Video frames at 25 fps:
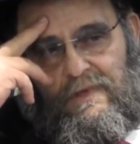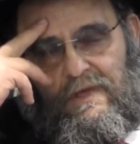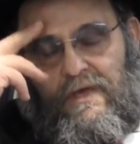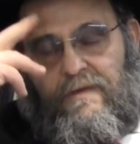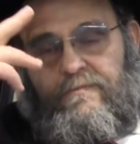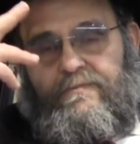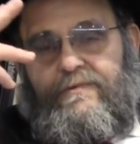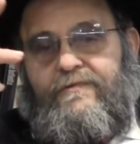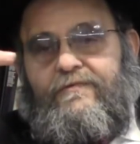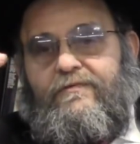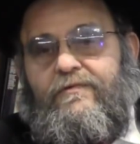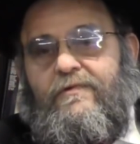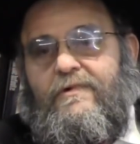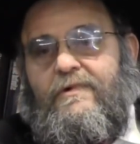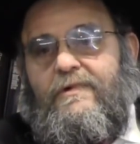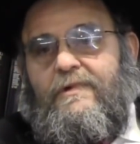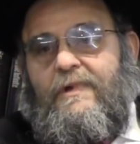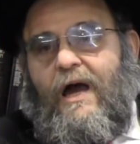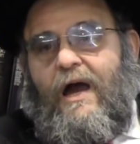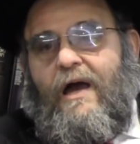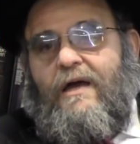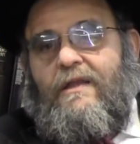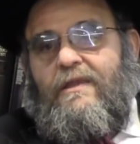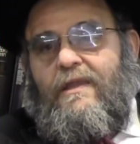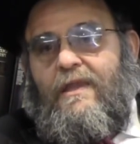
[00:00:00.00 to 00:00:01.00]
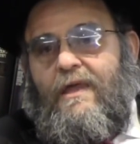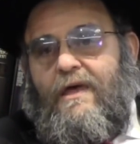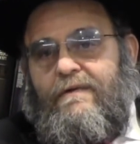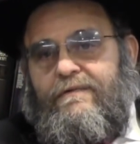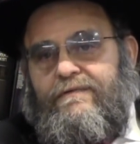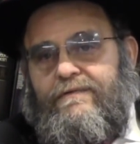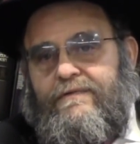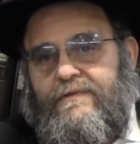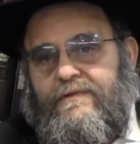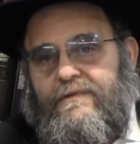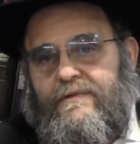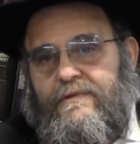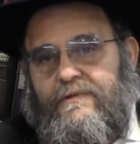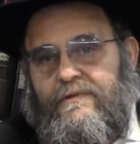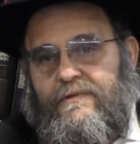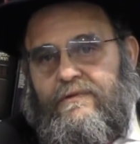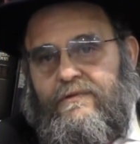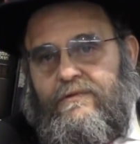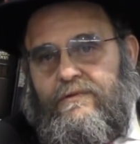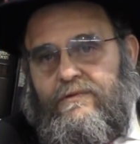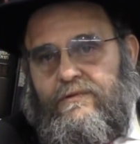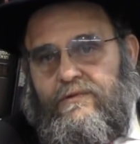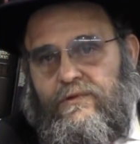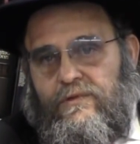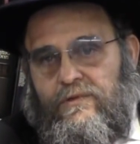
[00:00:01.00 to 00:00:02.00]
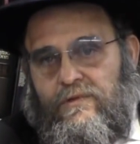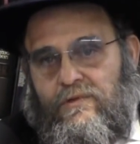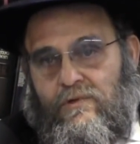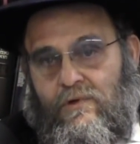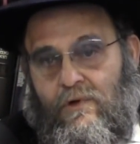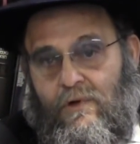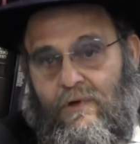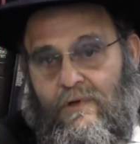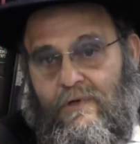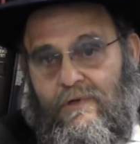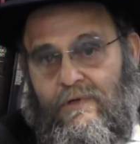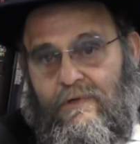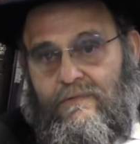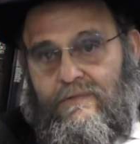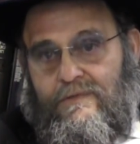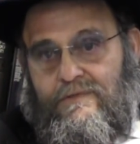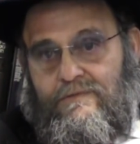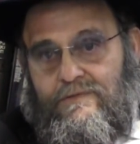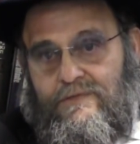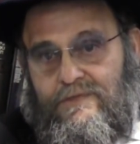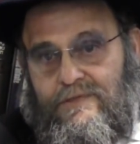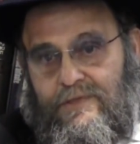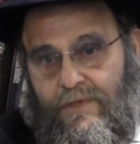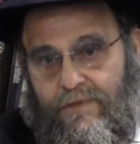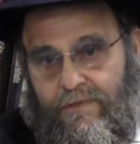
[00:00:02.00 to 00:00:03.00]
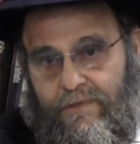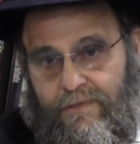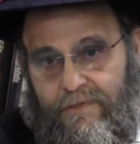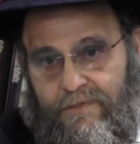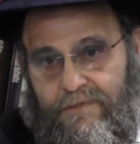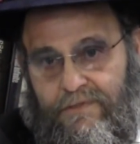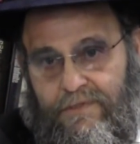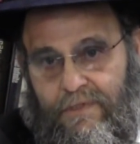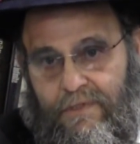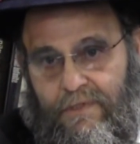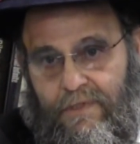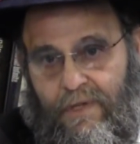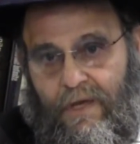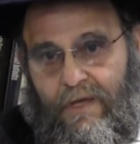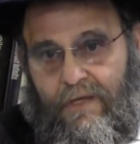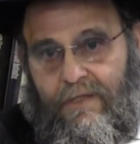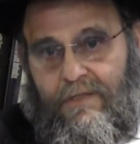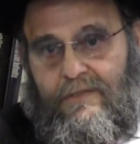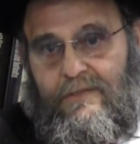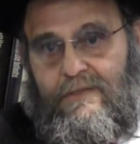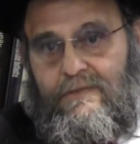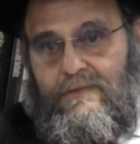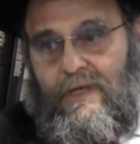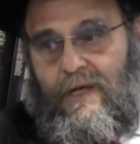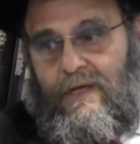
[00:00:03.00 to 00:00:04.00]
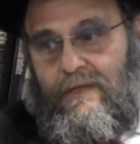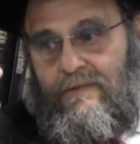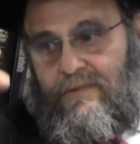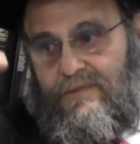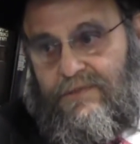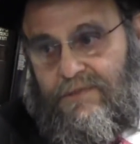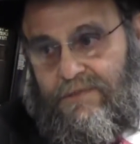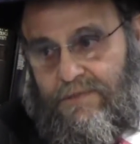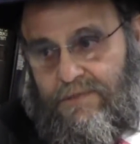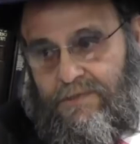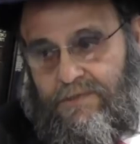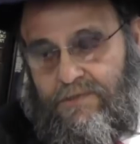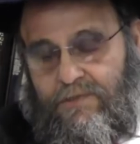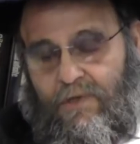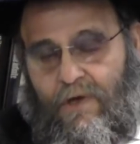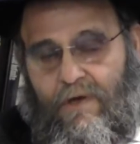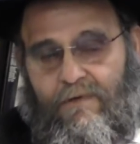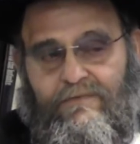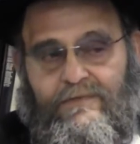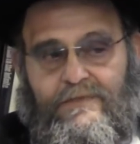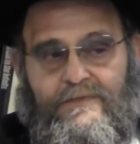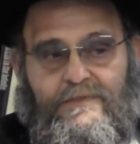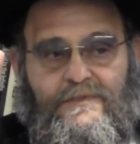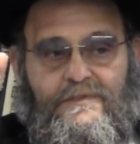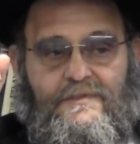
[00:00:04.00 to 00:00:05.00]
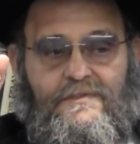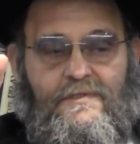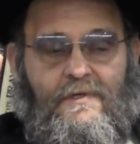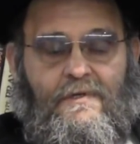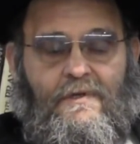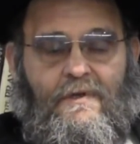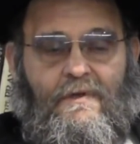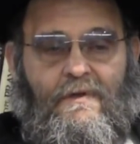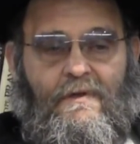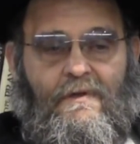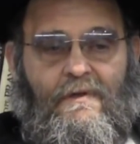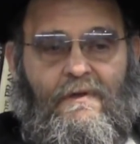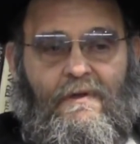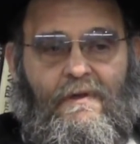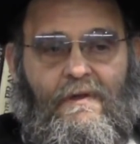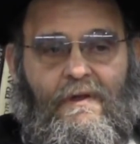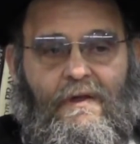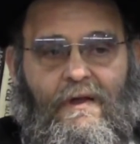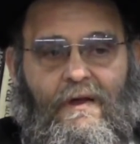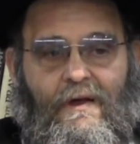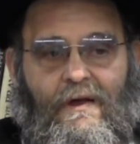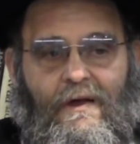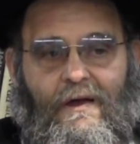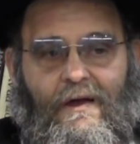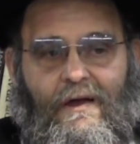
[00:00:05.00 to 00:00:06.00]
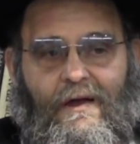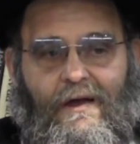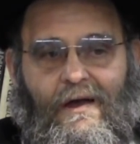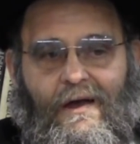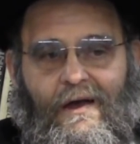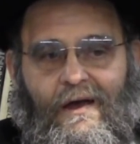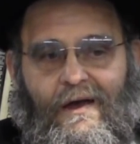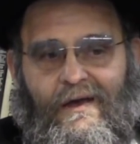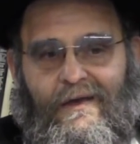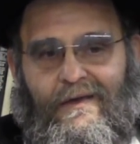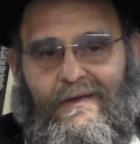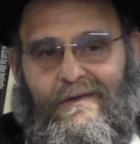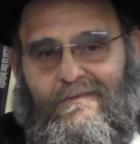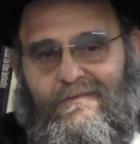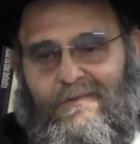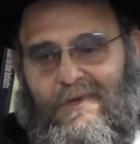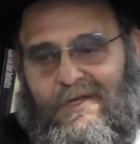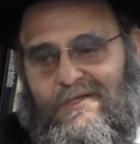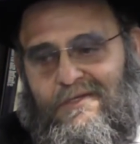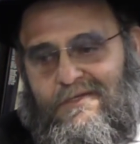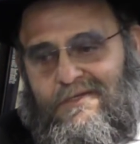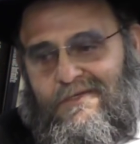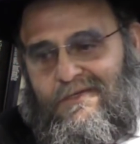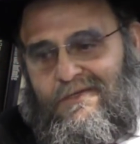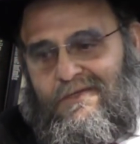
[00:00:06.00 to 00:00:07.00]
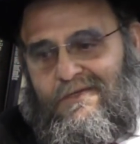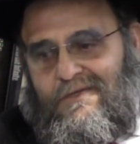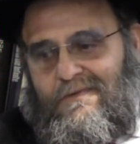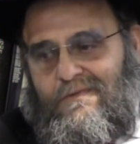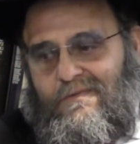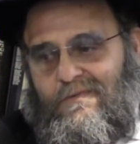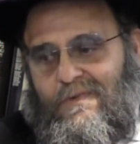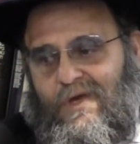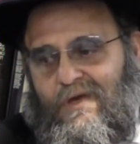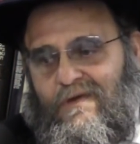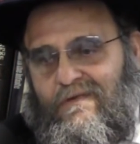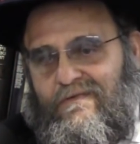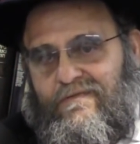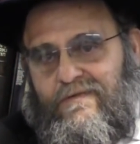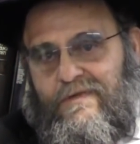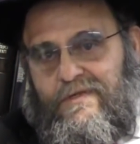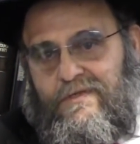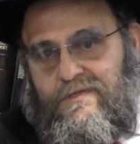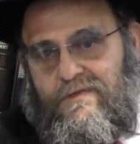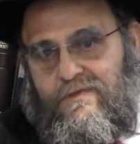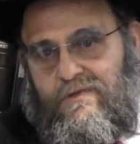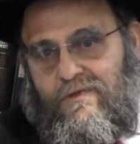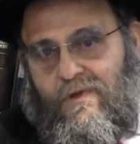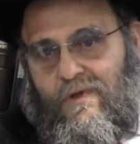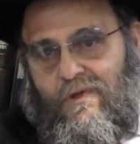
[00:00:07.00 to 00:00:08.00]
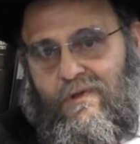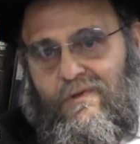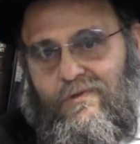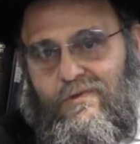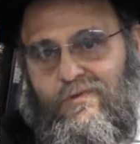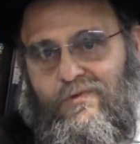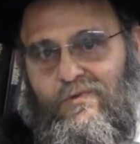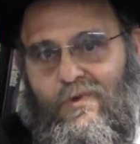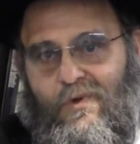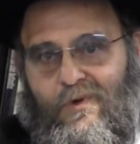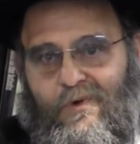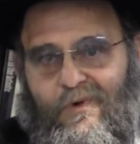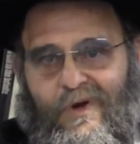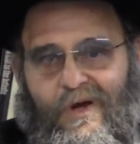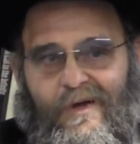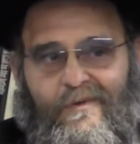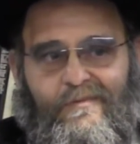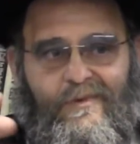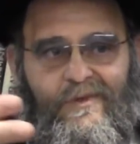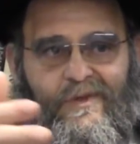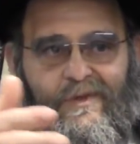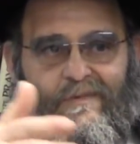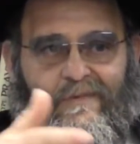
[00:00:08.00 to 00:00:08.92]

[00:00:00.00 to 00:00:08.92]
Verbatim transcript: And before I left to New York, which was on Thursday night, I was in his office. I mentioned to him, Herr Wiesenthal, you know, I'm a